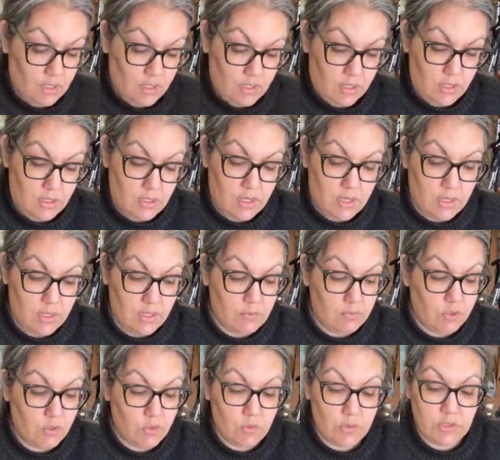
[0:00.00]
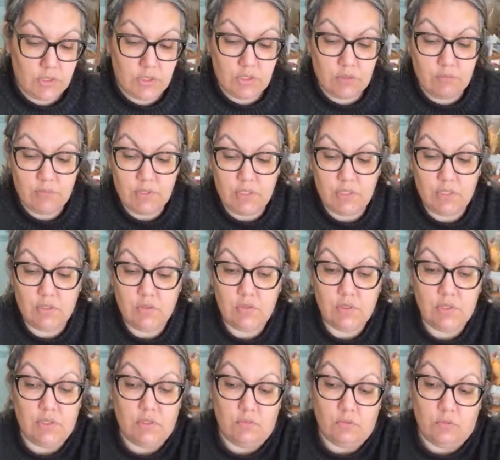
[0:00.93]
And I am going to be
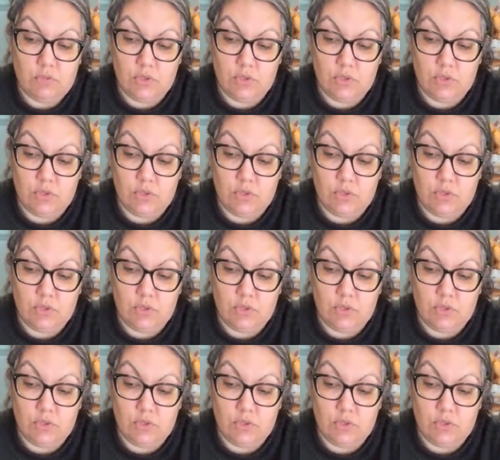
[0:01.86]
using